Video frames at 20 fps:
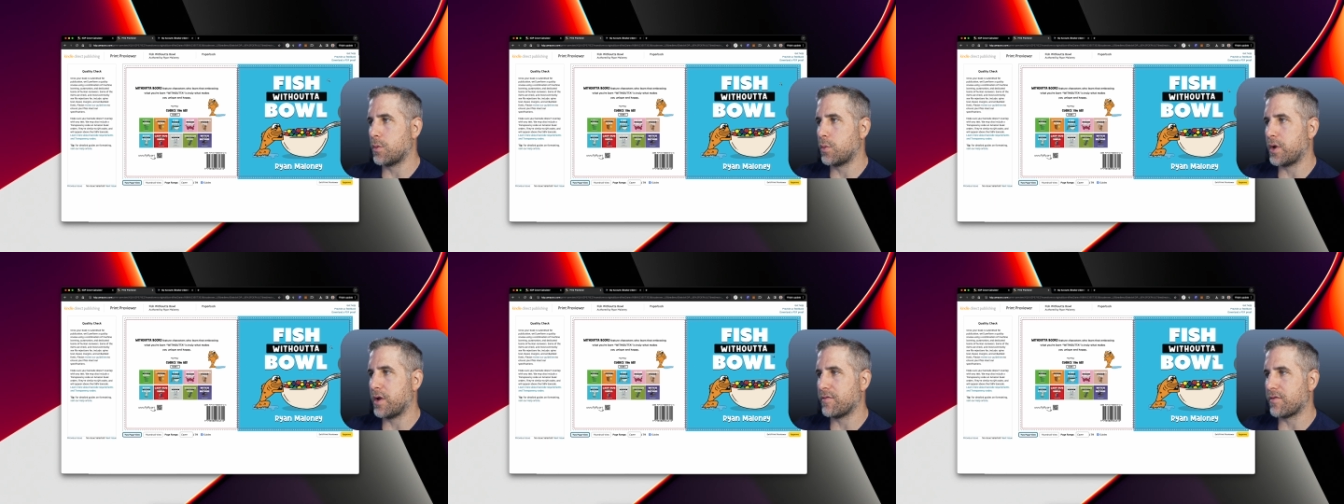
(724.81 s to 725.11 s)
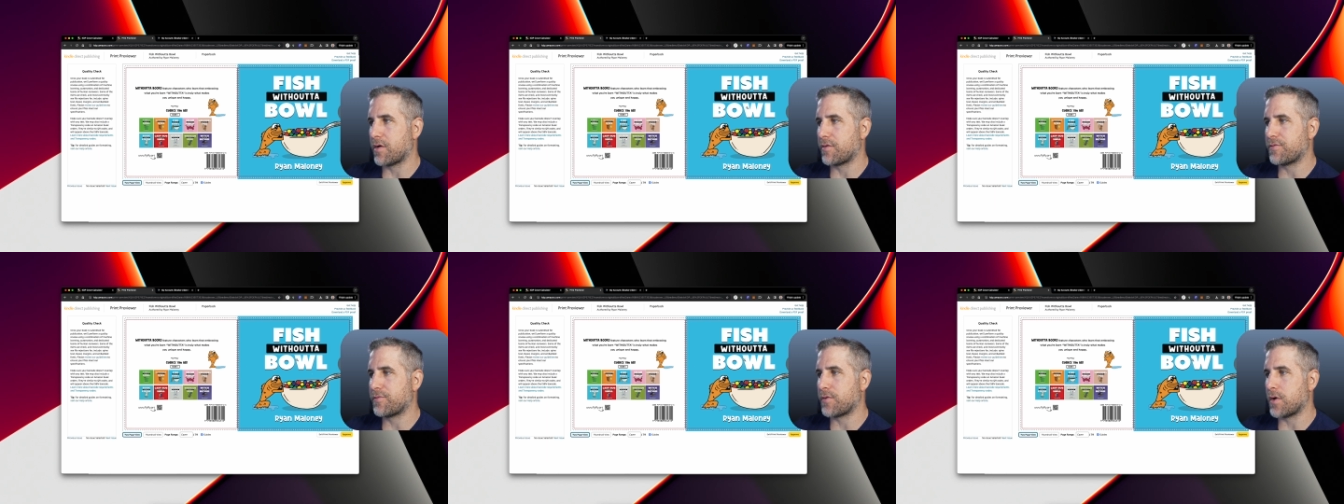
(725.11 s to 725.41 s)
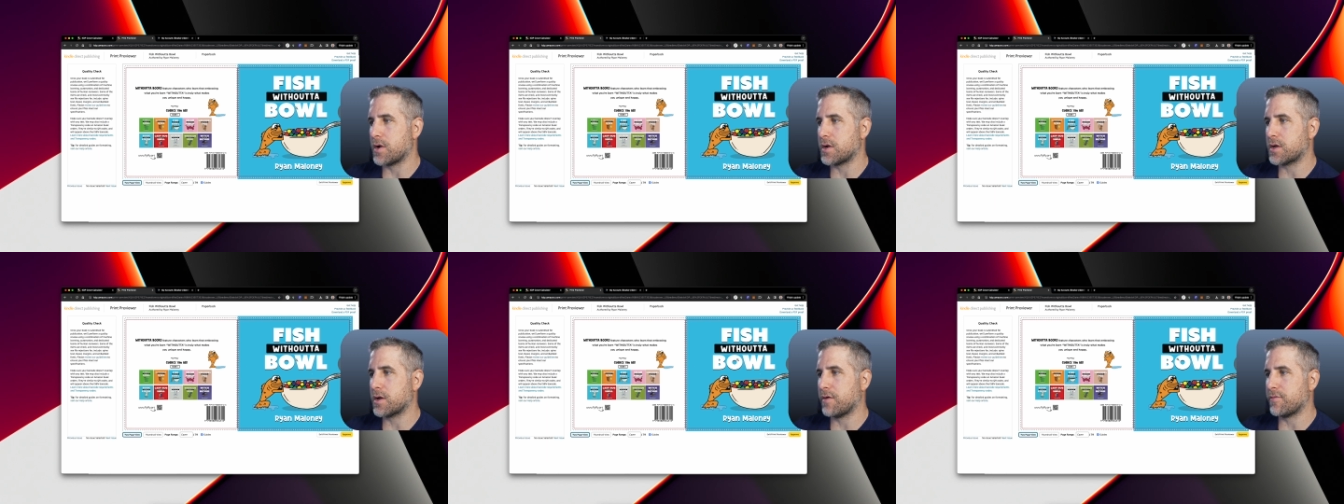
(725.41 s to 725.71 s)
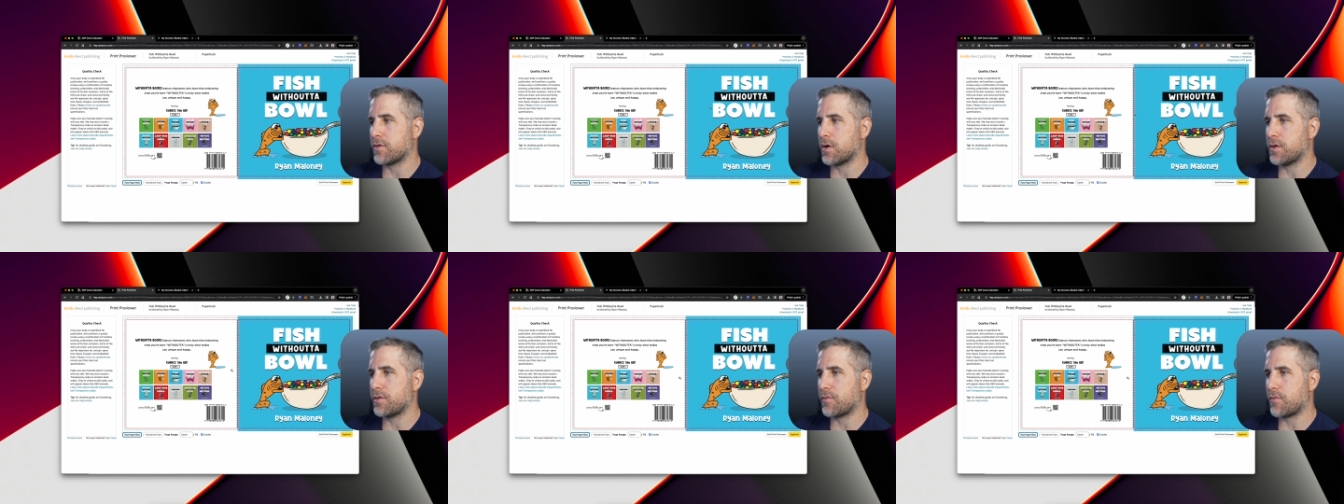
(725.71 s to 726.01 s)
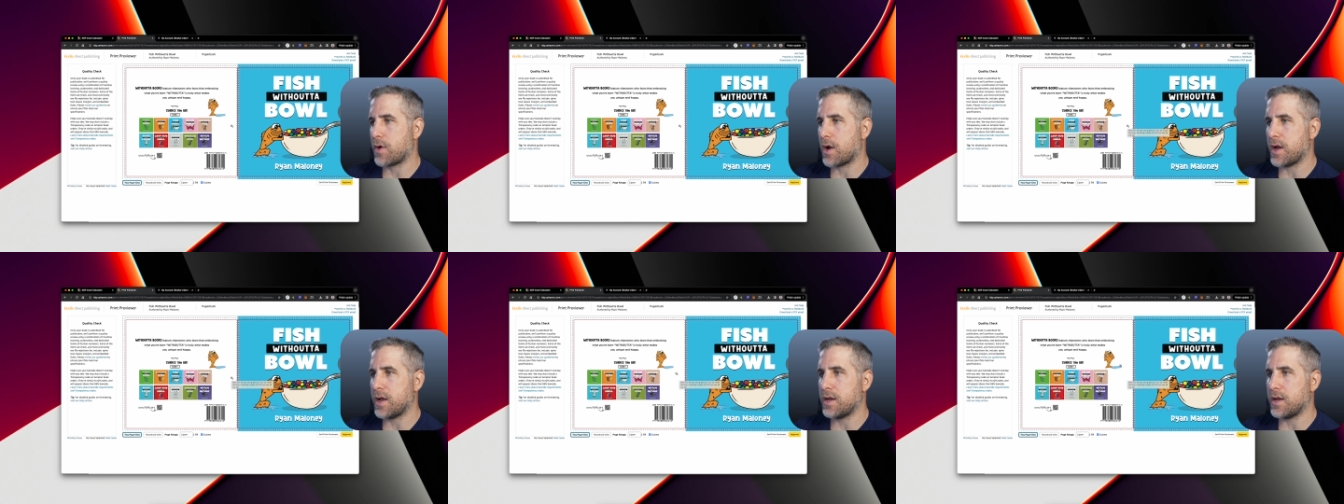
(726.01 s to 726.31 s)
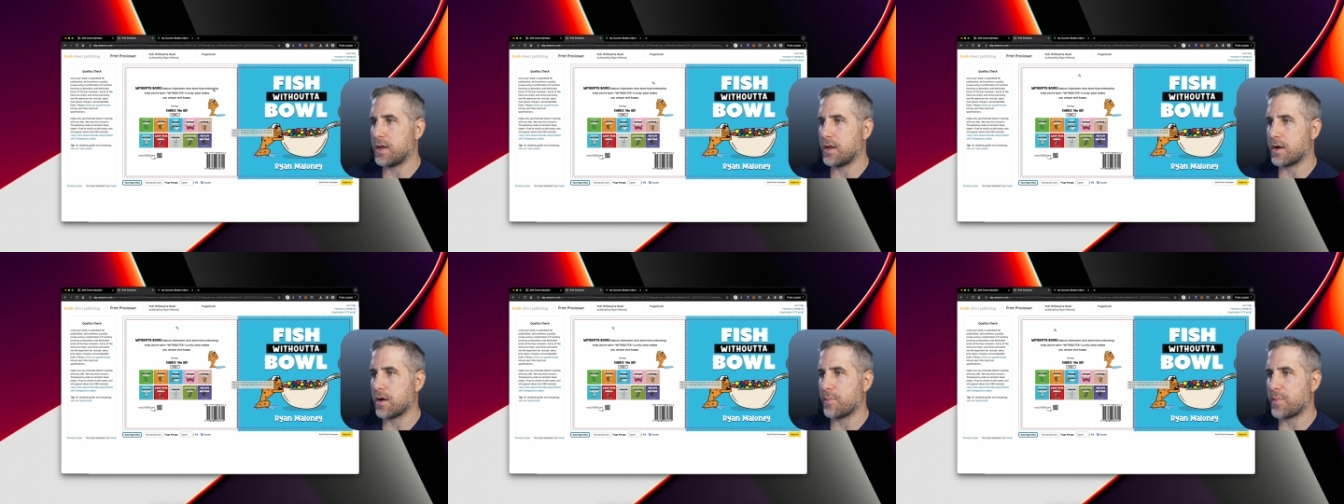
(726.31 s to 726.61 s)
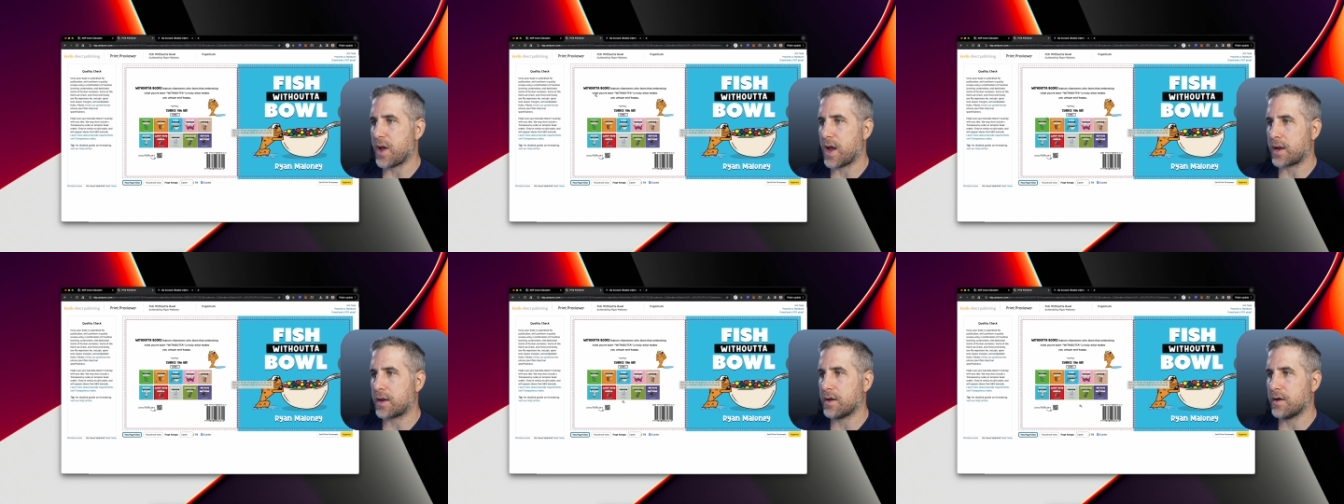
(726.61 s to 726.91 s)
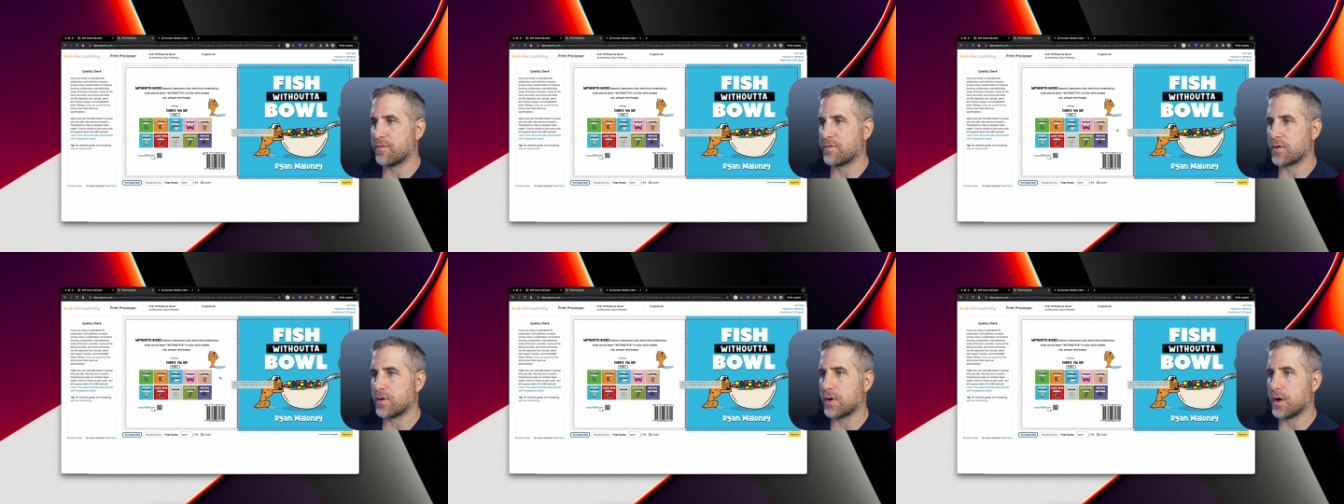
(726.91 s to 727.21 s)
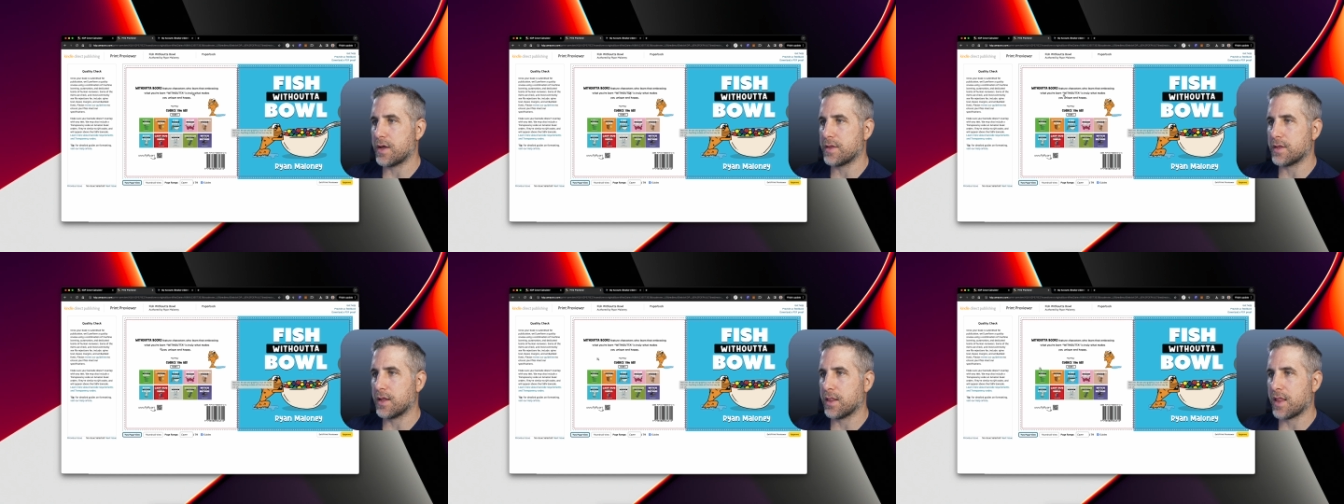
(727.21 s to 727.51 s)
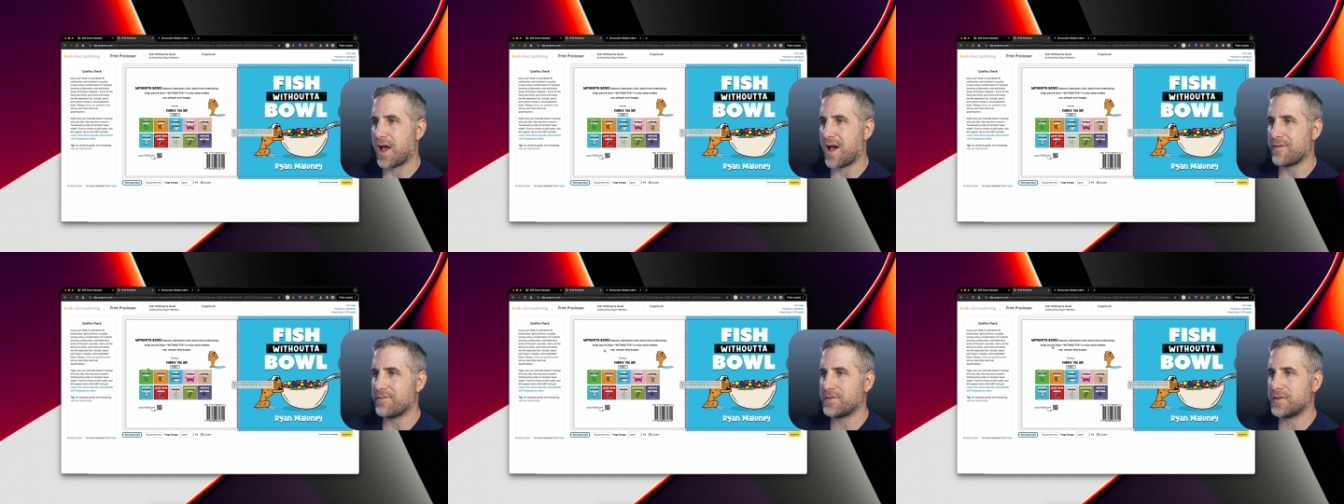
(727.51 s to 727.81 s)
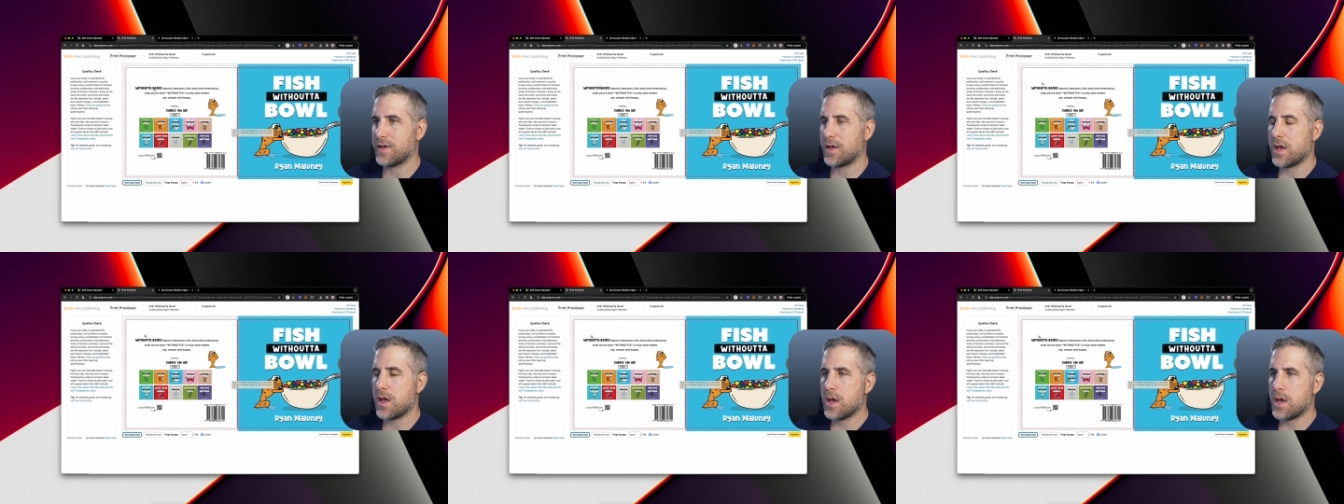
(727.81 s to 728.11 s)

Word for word: We have our front cover on the right and our back cover on the left.